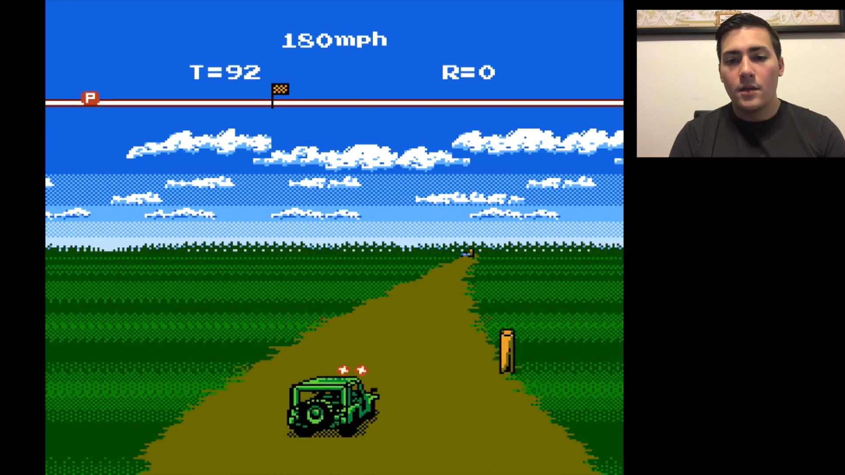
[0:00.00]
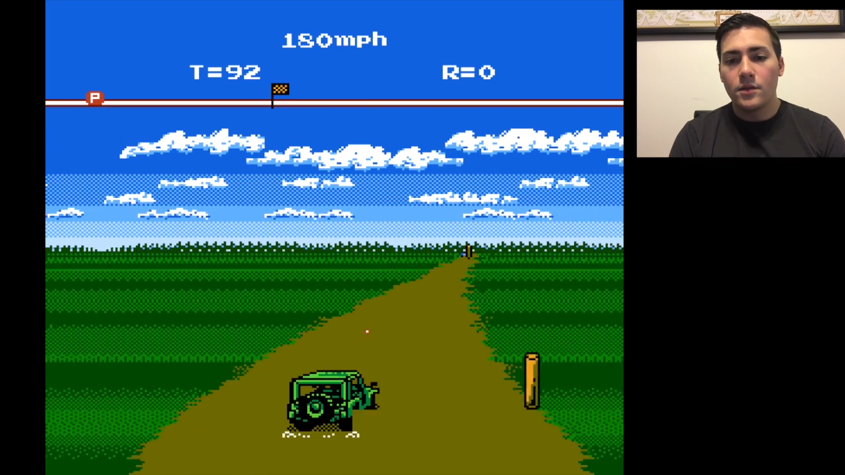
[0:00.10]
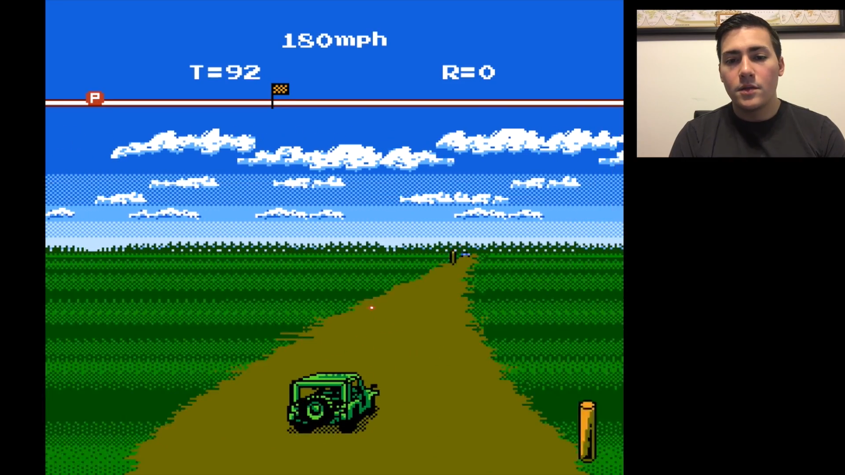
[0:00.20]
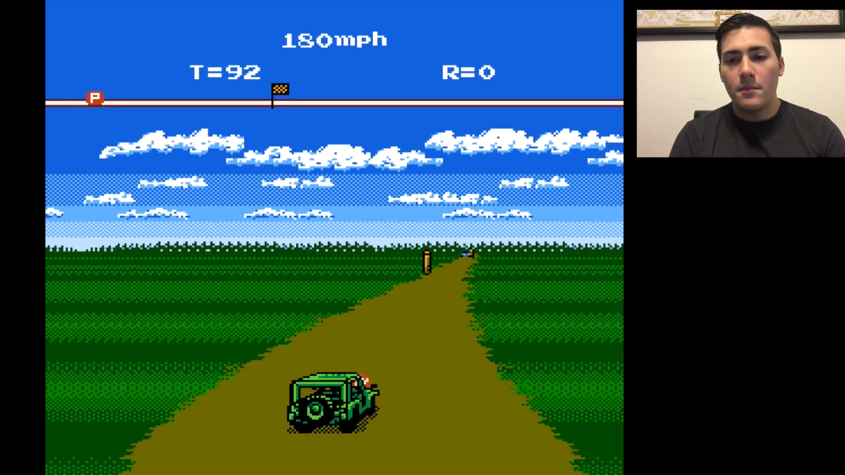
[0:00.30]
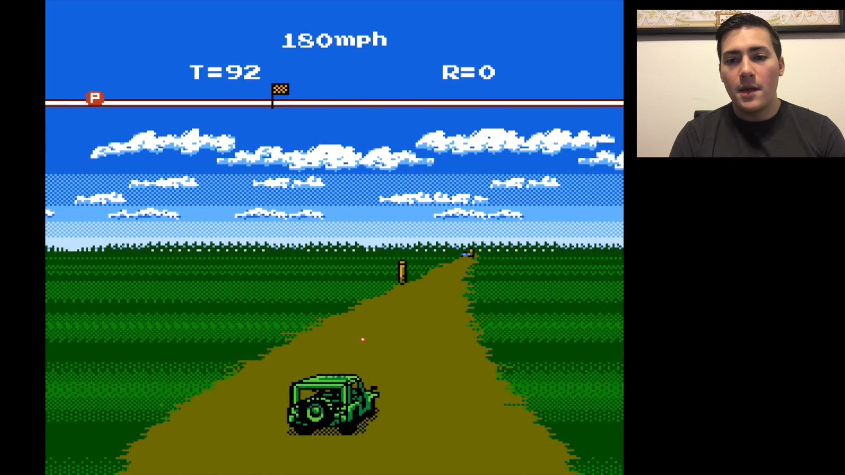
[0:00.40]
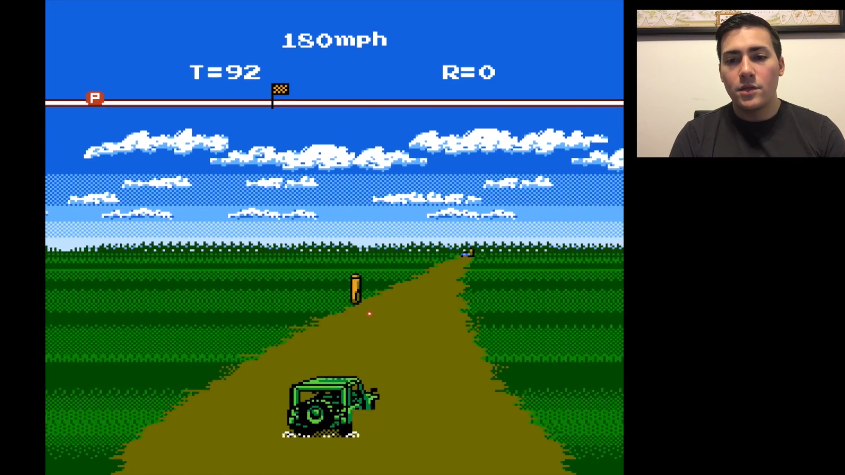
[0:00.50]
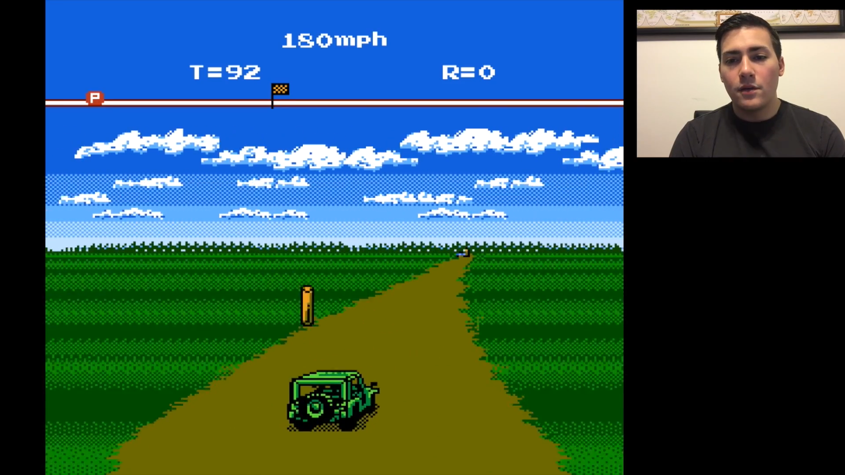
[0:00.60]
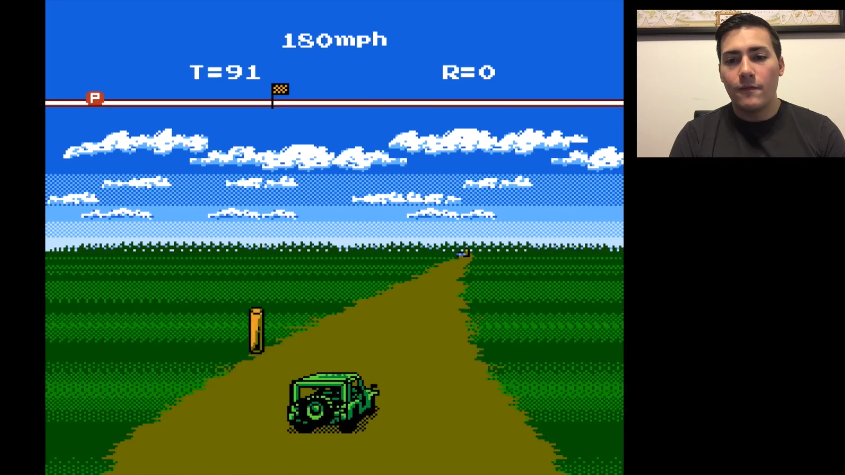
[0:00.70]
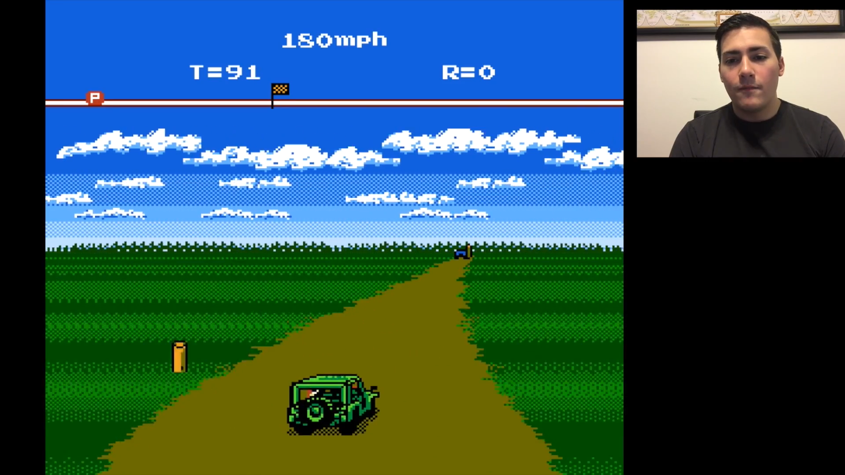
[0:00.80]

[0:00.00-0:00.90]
Just imagine if